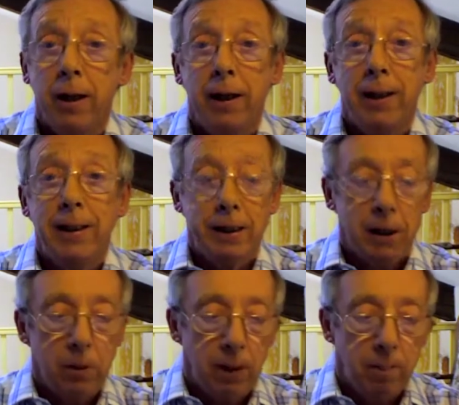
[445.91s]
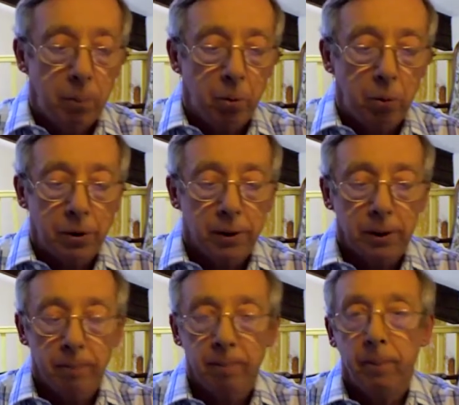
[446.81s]
is so important.
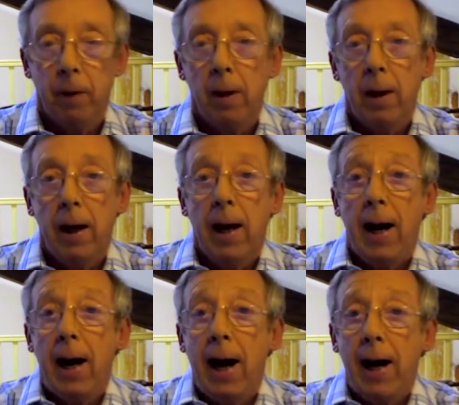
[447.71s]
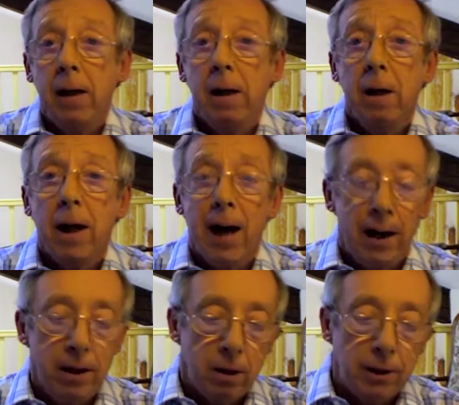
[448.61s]
Anger
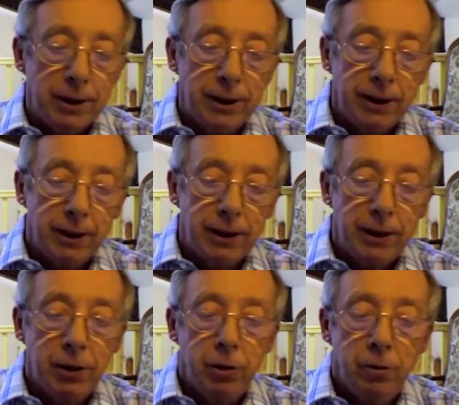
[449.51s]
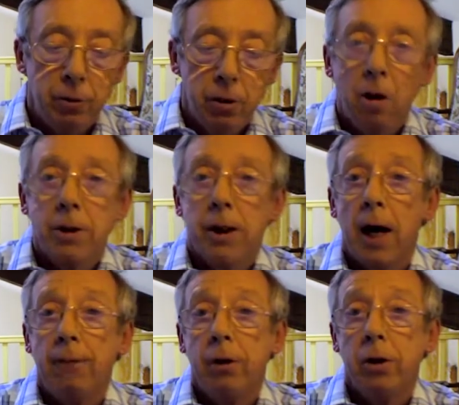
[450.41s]
and hostility do not
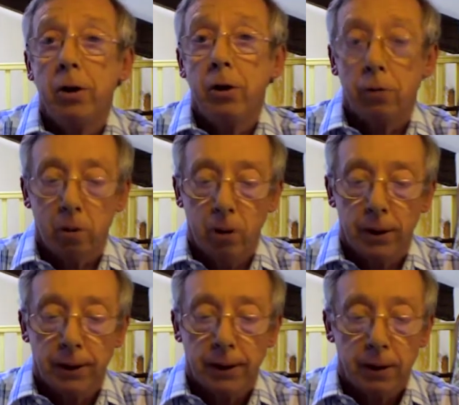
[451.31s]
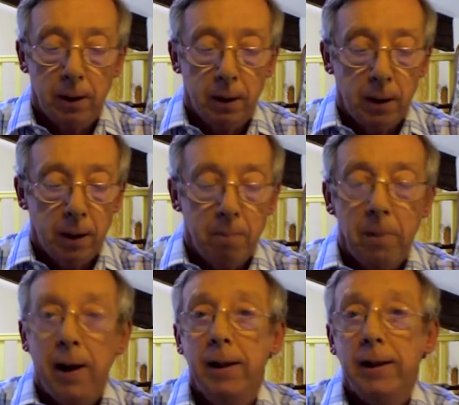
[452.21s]
have to control us and
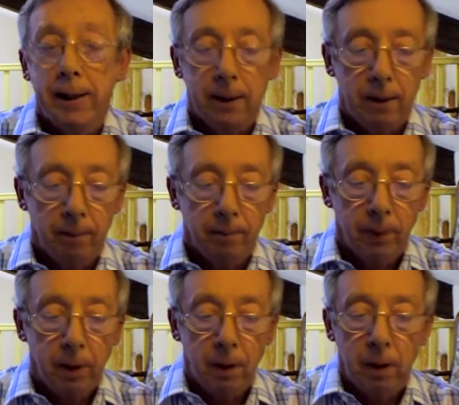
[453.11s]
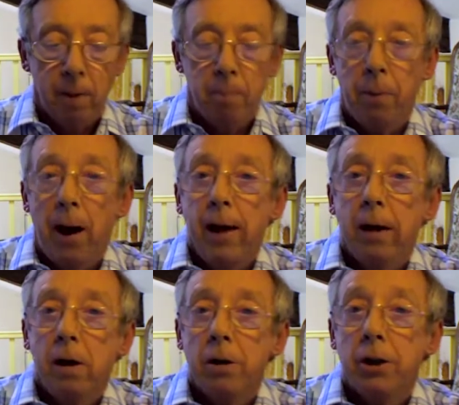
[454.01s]
make us ill. And by
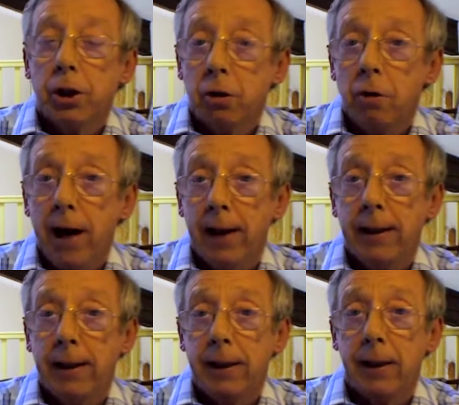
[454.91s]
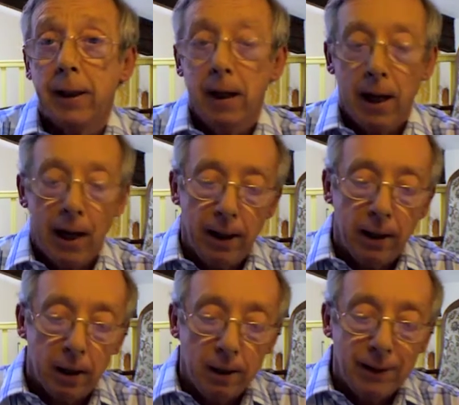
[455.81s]
God's grace and
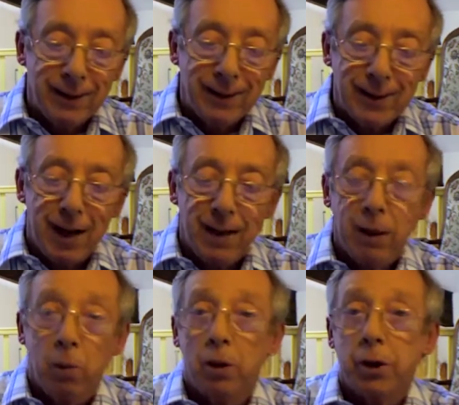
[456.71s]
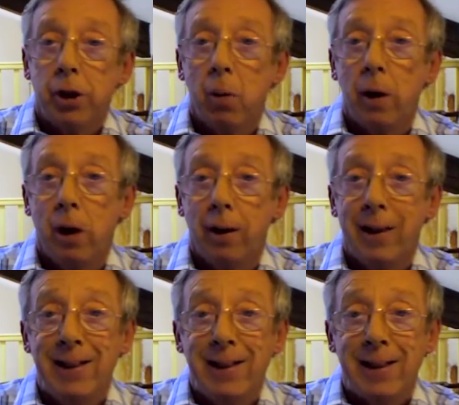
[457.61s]
understanding what's going on
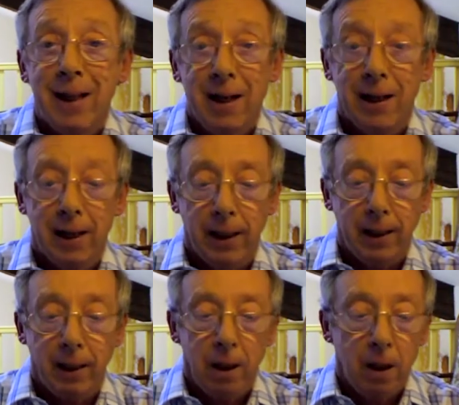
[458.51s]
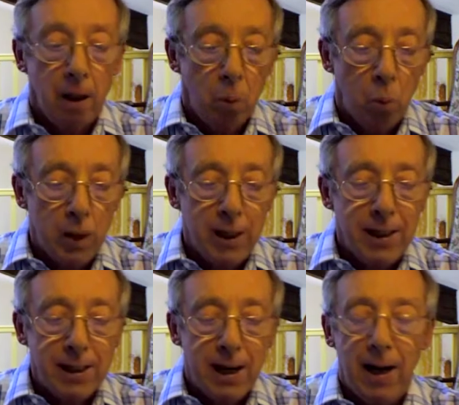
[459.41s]
inside, we
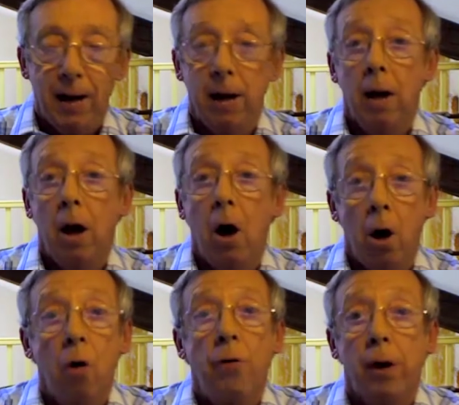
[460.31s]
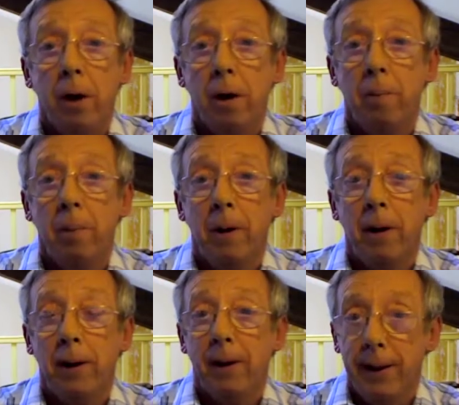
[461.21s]
can overcome
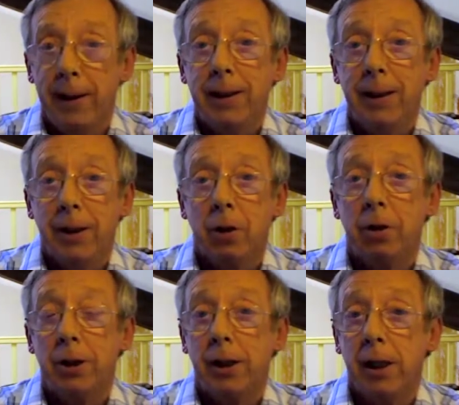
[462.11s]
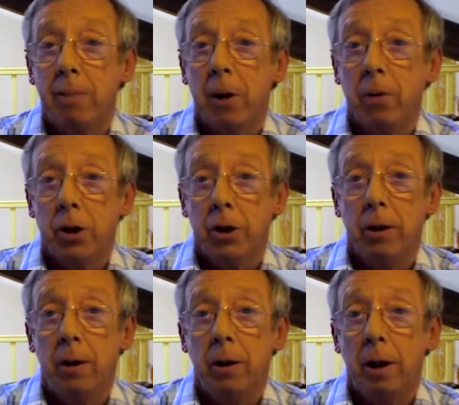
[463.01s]
this toxic emotion
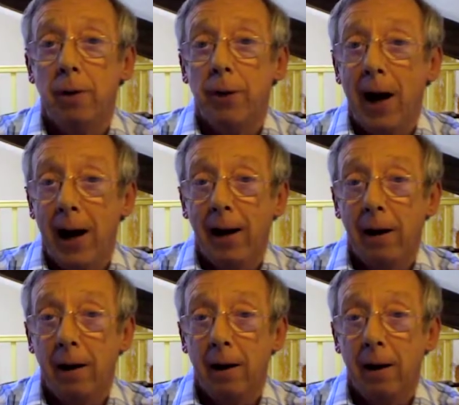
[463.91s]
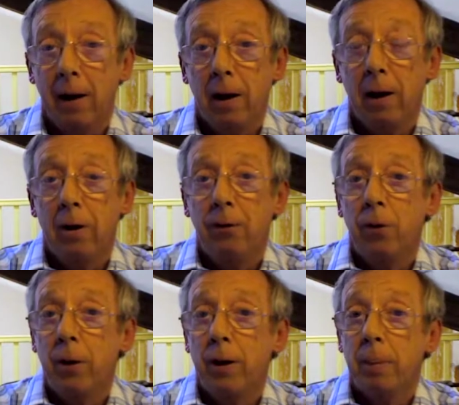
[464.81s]
of anger and
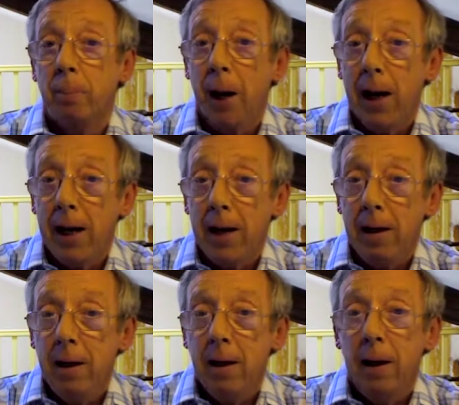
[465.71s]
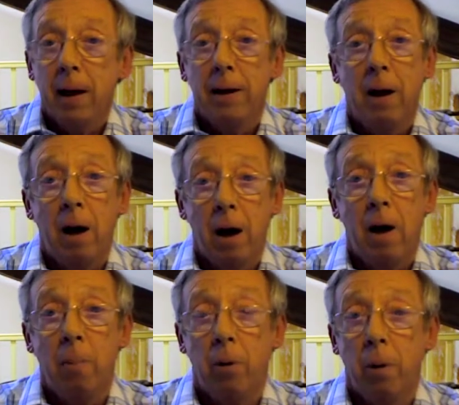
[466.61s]
avoid the pain and the
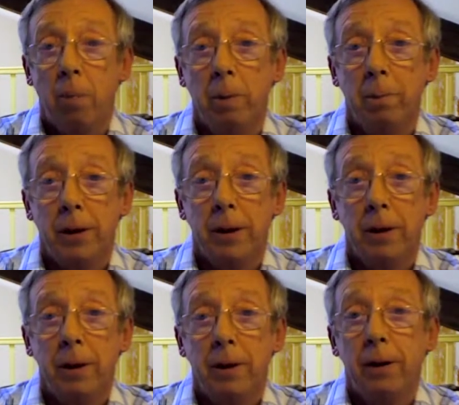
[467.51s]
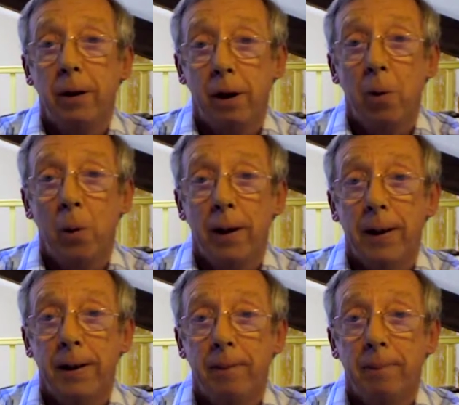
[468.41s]
heart problems that go with
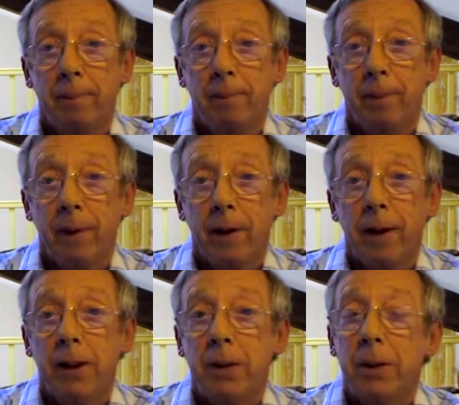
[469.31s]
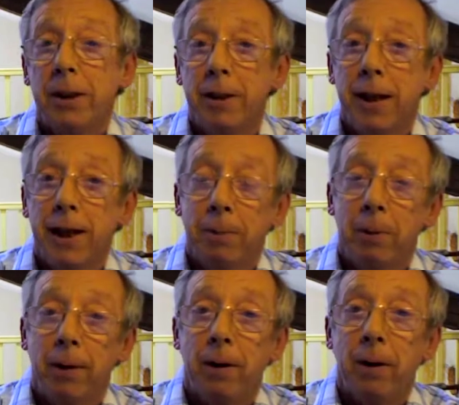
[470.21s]
it. So until next
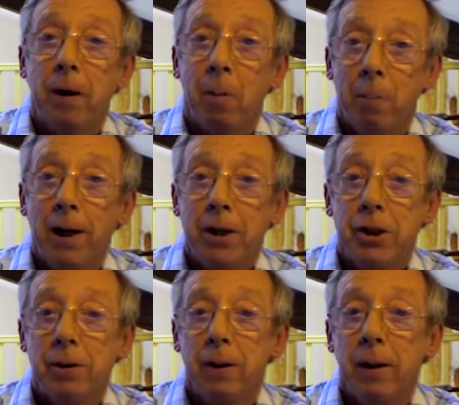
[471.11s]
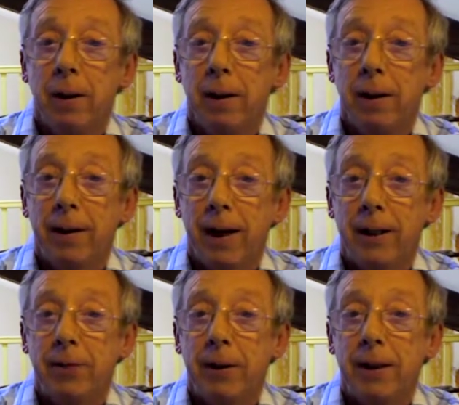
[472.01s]
month, God bless you. Thanks
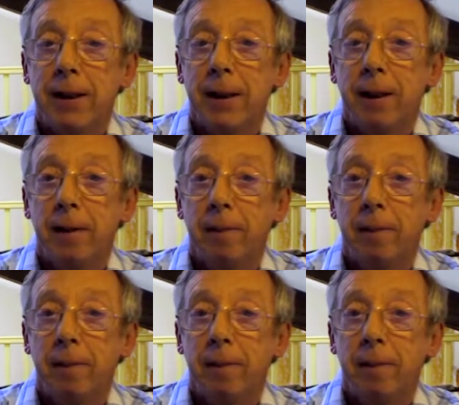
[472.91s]
for listening.